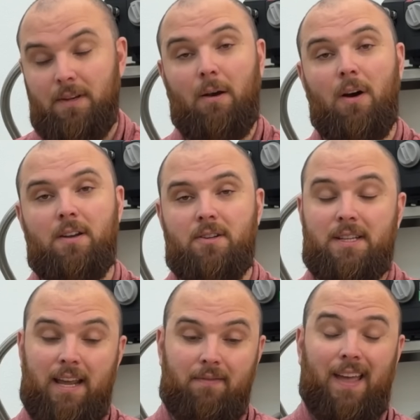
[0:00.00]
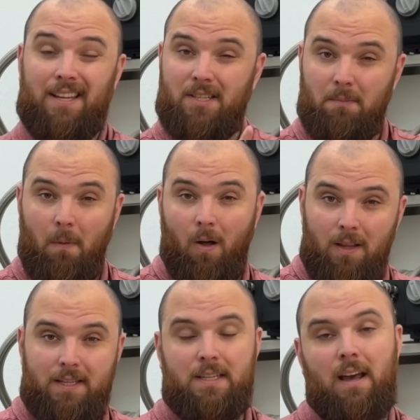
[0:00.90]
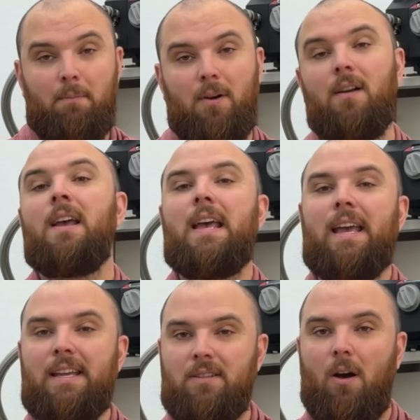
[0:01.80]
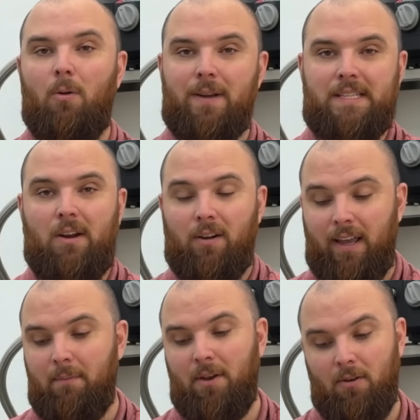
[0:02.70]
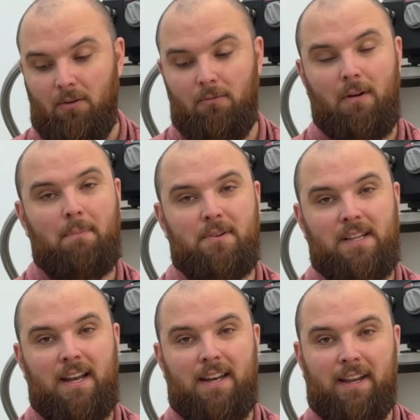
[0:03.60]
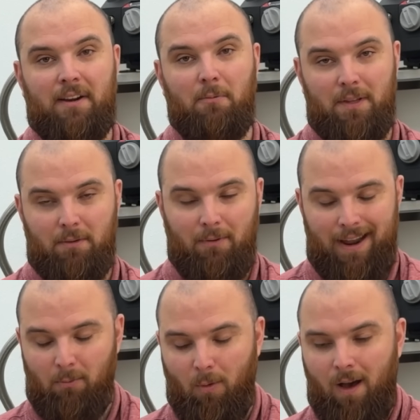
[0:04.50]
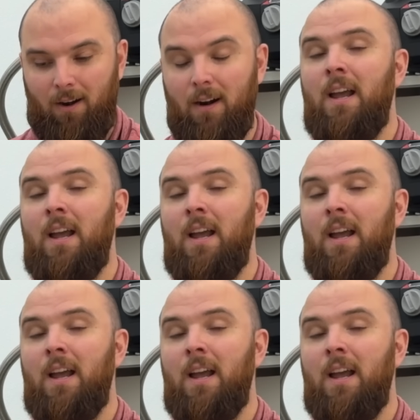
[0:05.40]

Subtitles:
Now understand that smallest number is always our chemical, represented here with the red water.